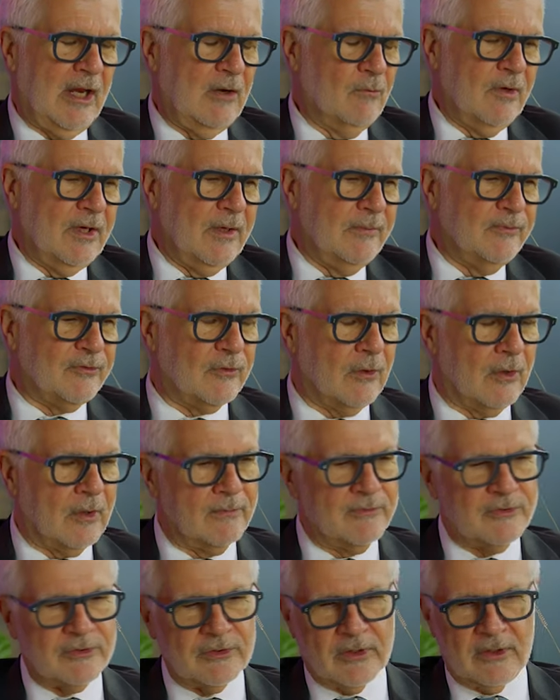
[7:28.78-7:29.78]
and we
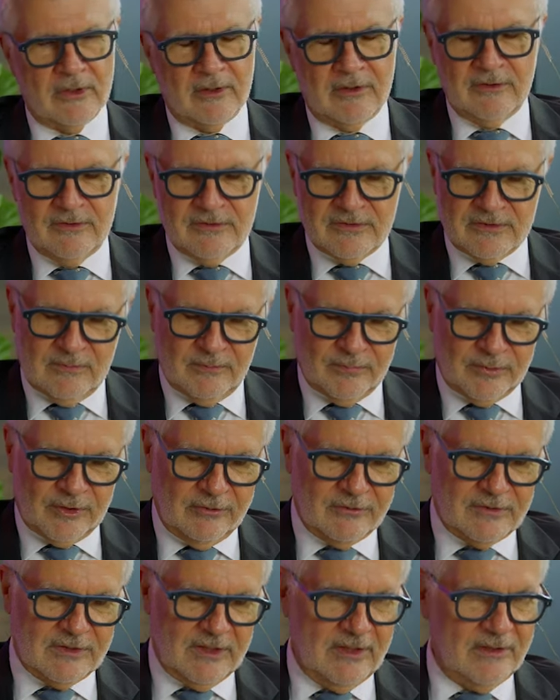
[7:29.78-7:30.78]
absorb sugars and
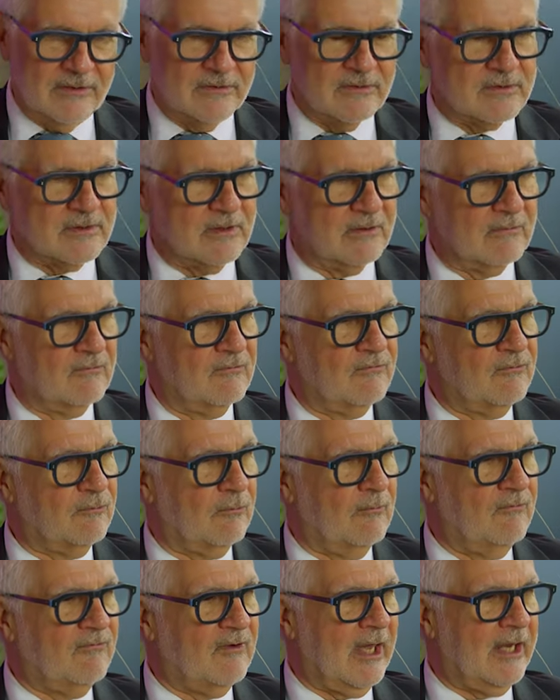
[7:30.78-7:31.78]
proteins and
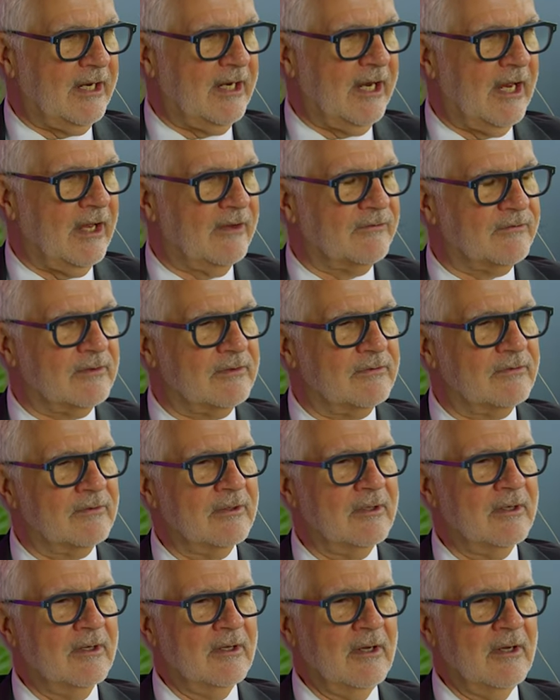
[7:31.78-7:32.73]
fatty acids